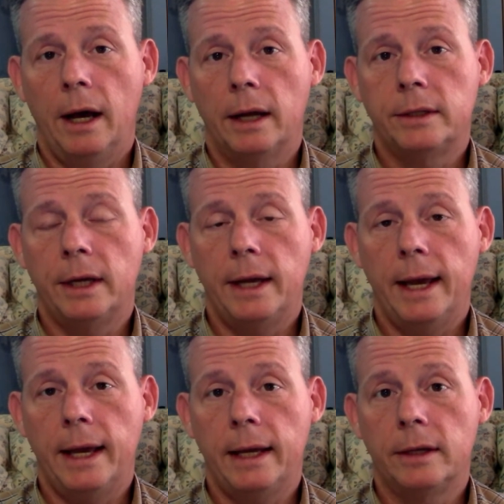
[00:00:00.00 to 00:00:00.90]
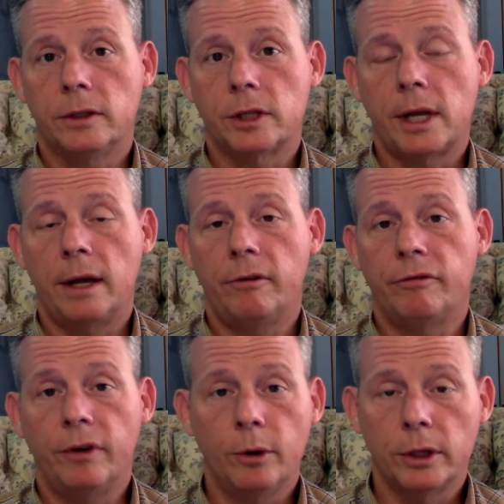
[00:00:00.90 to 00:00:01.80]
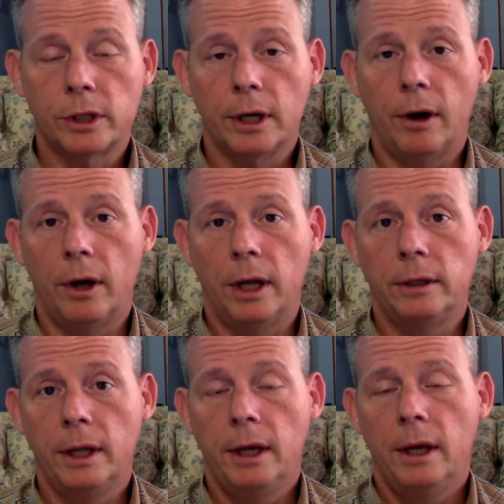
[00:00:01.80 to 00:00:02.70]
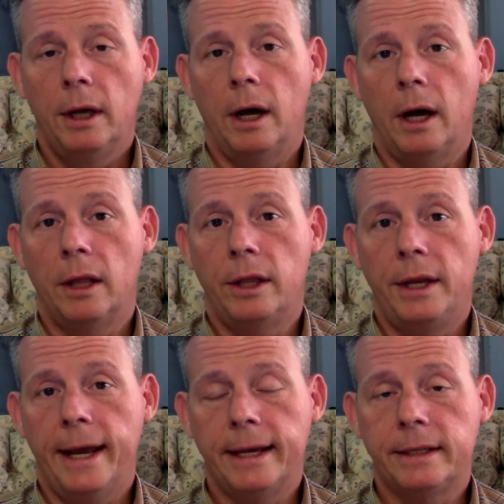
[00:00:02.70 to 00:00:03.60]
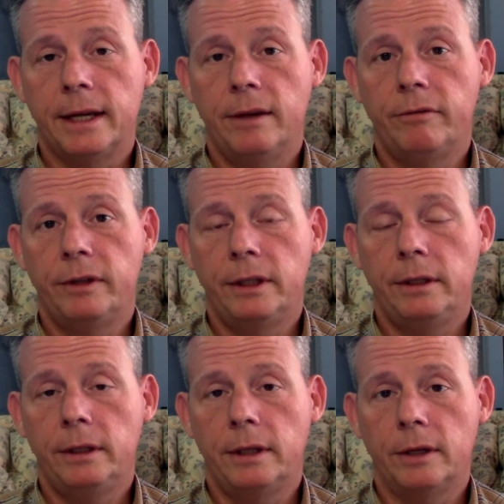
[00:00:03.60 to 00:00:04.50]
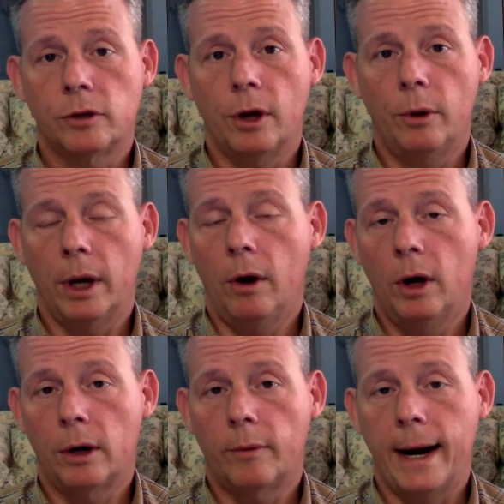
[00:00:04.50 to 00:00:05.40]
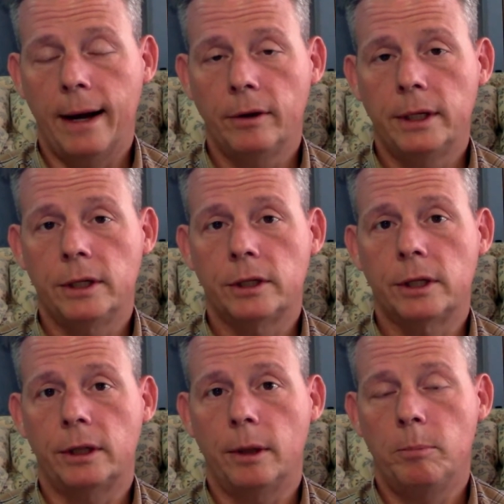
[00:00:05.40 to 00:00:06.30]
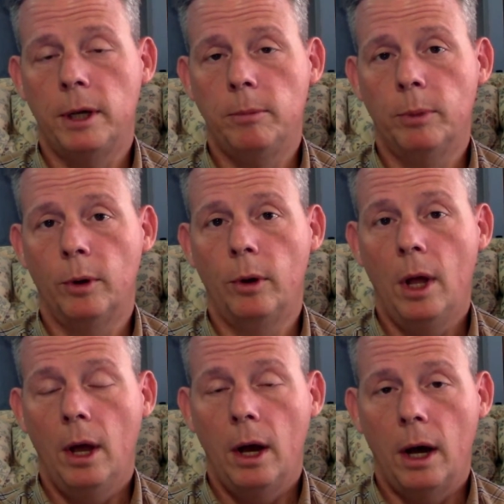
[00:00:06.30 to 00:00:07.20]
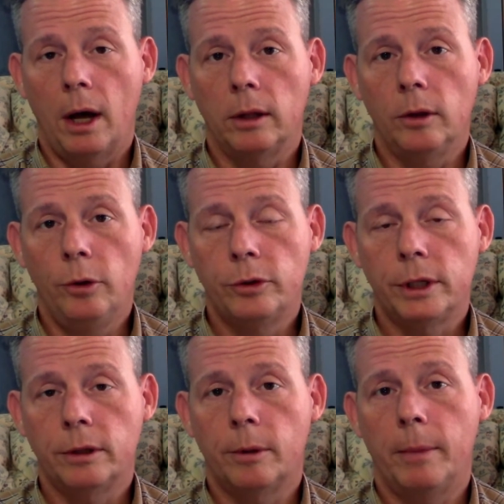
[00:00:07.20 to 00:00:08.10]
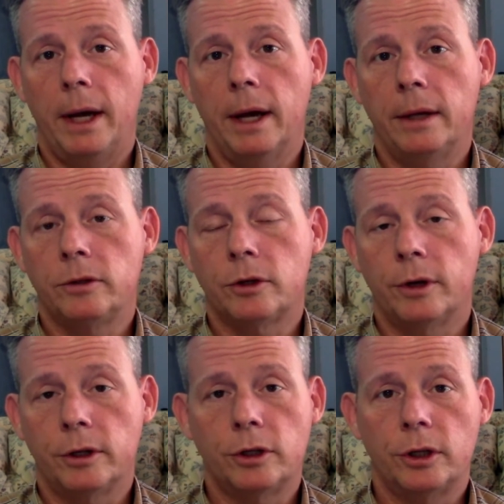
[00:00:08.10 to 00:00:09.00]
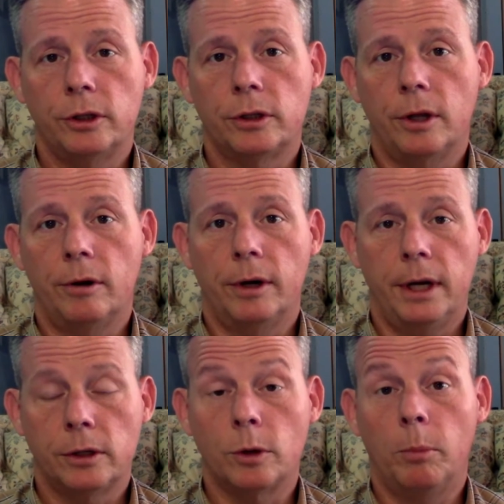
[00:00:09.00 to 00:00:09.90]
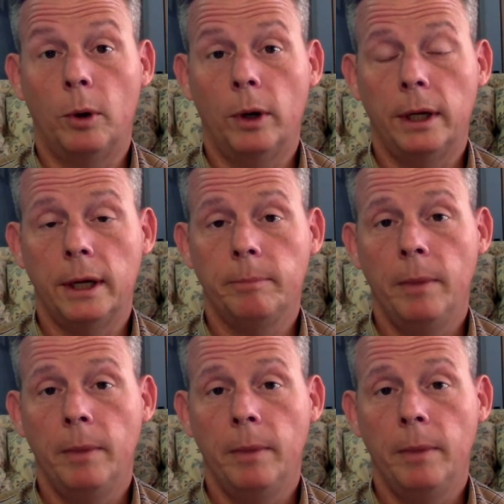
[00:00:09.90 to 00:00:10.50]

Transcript: today, instead of focusing on the negativity that's going on around us and the people losing their minds, Christians that are disappointing,